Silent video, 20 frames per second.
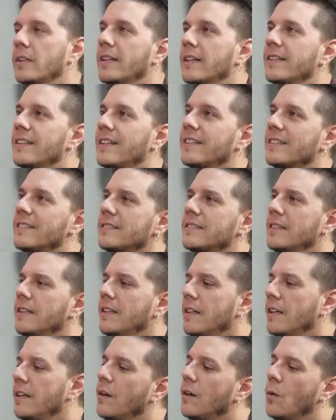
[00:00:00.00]
and
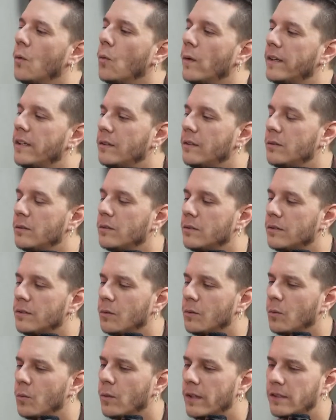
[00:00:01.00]
when
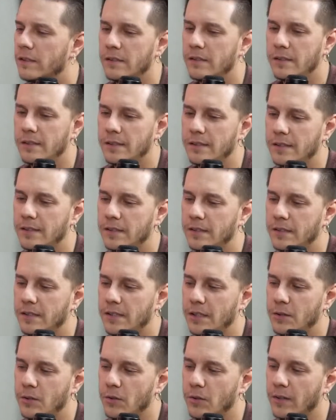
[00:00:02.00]
did
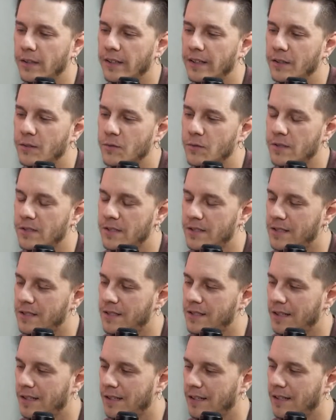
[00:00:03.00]
your interest
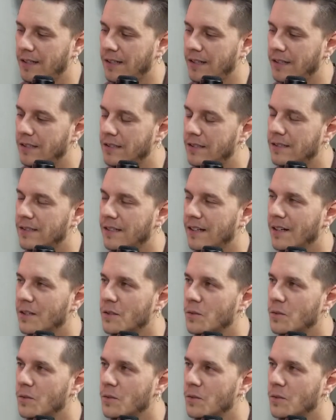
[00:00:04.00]
start?